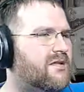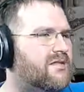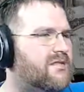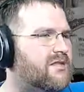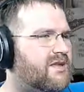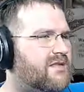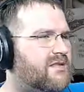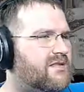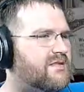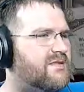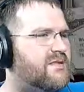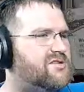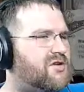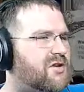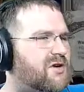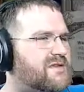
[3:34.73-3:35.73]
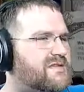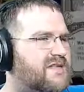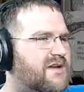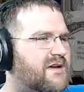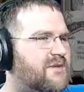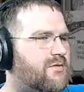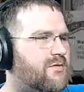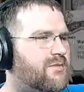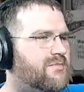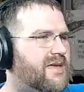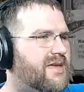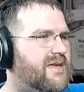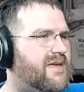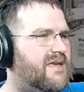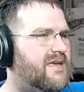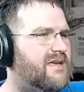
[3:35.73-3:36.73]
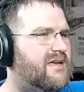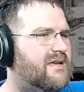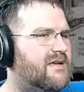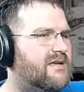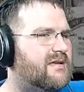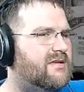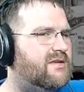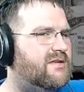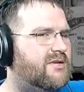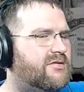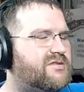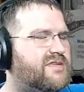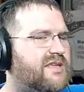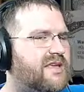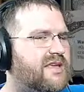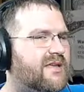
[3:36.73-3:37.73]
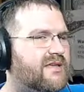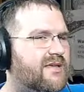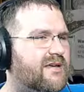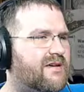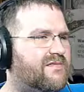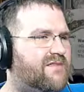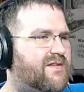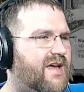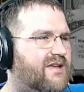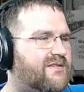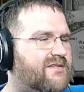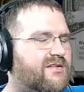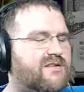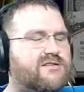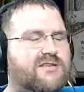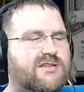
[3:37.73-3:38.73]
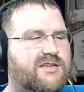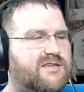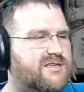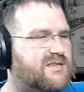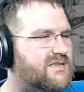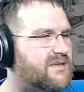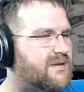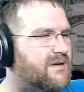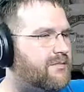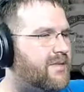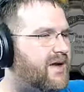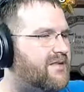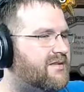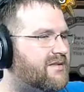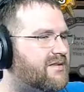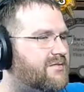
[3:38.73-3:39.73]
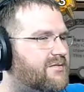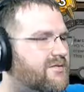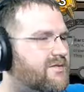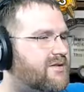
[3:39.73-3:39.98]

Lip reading: the choice there would be use the healing effect. Jeez, come on, dude.